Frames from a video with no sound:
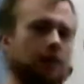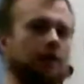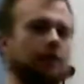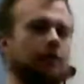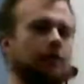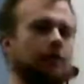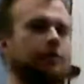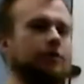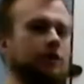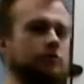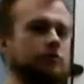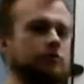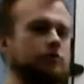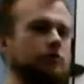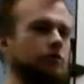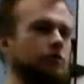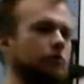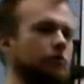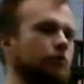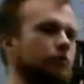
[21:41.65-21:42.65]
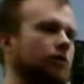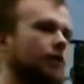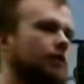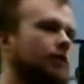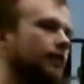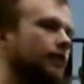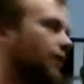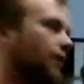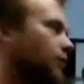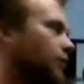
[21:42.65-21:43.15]
Like why,
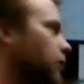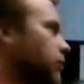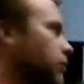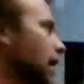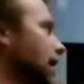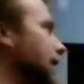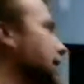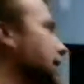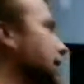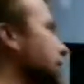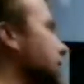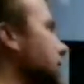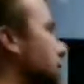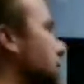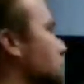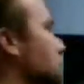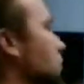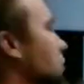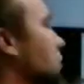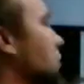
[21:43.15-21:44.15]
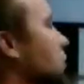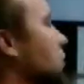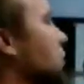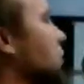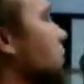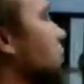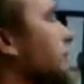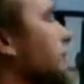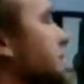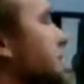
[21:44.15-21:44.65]
what's
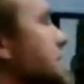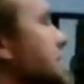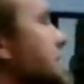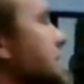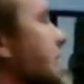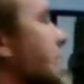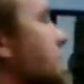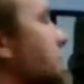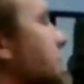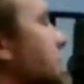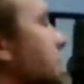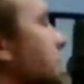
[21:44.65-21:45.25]
stopping you? What's your